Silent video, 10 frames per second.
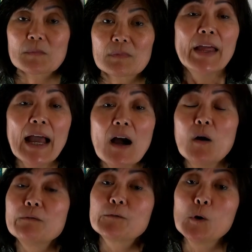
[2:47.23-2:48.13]
Now,
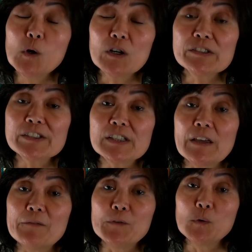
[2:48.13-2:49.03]
of course,
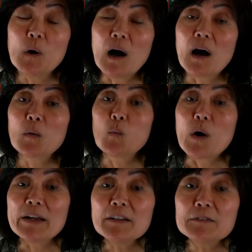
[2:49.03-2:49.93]
if you are
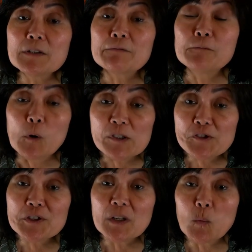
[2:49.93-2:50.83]
one of the
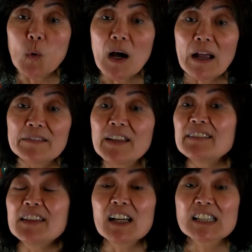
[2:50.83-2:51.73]
fortunate one
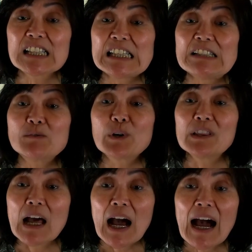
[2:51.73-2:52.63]
that doesn't
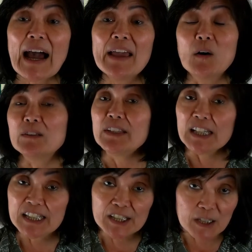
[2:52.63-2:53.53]
rely on
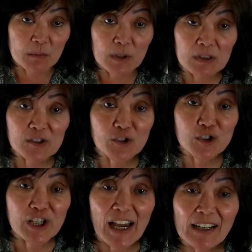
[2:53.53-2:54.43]
this stimulus
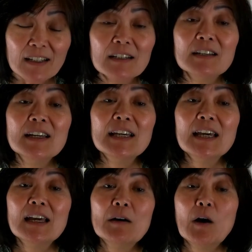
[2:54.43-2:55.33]
check
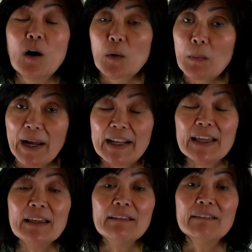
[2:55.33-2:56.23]
or
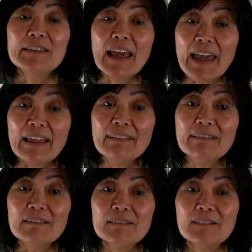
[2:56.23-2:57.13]
money,
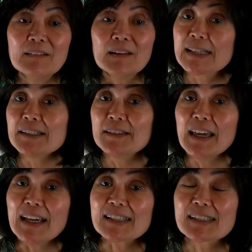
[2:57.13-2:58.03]
then listen to
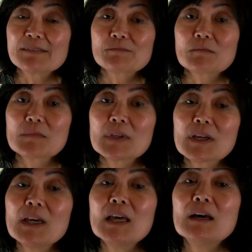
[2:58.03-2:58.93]
this.
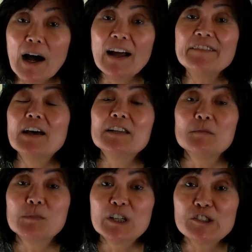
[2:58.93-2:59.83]
Fund an
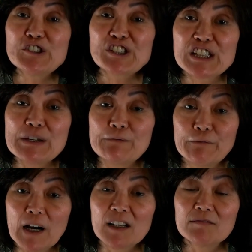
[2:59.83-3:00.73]
emergency
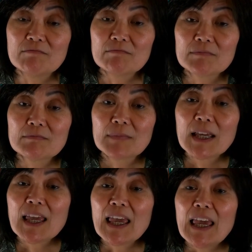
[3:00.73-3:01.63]
fund.
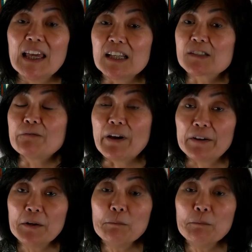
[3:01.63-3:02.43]
It is very